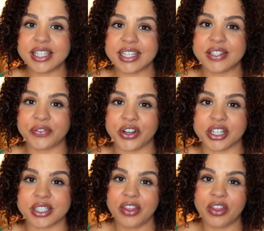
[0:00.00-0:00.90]
things
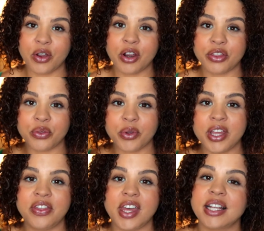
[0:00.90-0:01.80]
first, there are
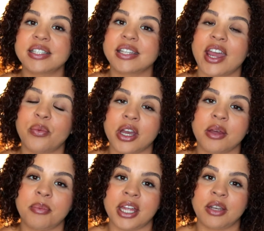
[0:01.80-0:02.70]
3 things that I
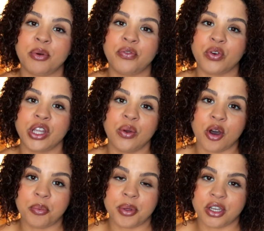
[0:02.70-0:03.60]
recommend before you
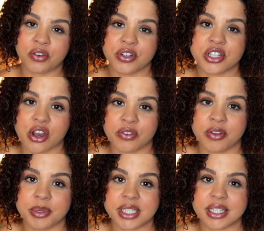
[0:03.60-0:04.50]
open your photography
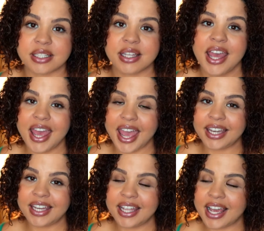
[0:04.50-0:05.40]
business.
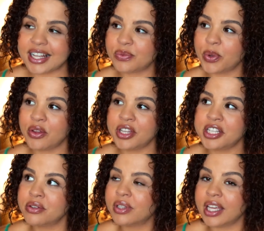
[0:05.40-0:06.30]
And yes, we only
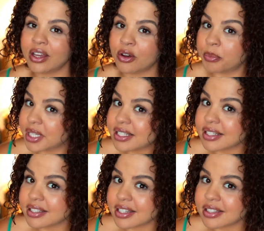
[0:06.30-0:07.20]
do legal
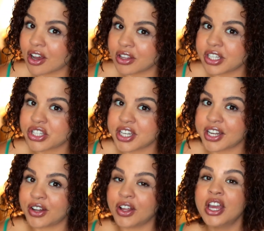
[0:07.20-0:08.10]
businesses on this
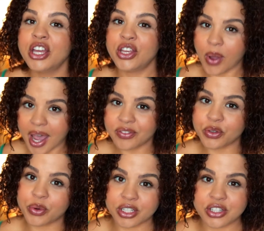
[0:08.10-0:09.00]
channel. You have to
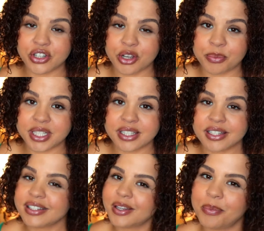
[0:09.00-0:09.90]
register your
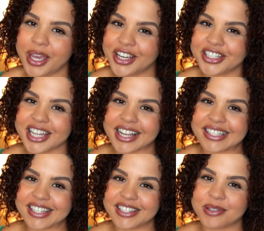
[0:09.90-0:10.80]
business, pay your taxes,